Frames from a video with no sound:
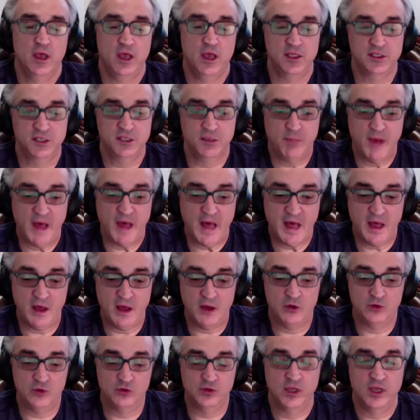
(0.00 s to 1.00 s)
It's
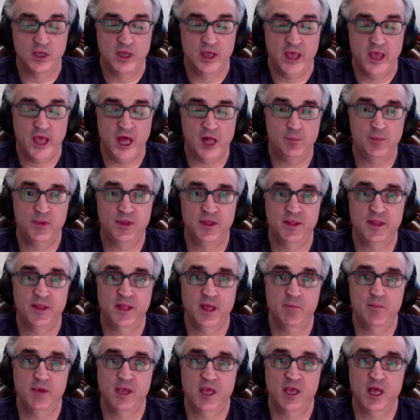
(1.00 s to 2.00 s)
about helping
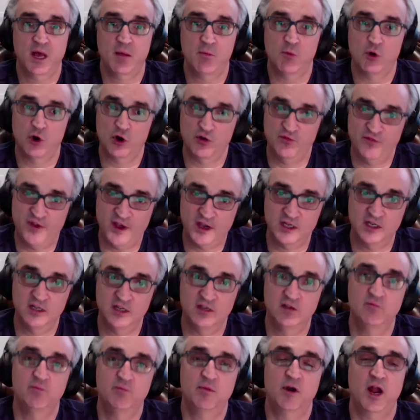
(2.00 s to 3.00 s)
them become more
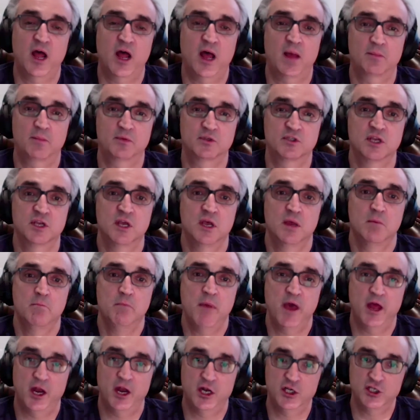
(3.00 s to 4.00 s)
effective, perhaps
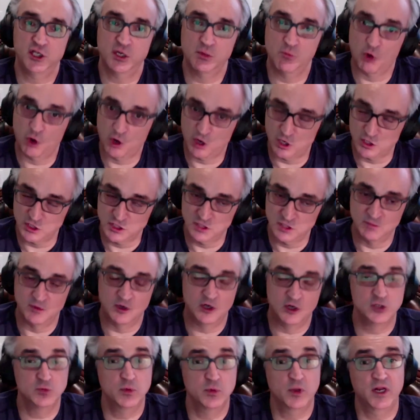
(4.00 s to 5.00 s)
managing more customers.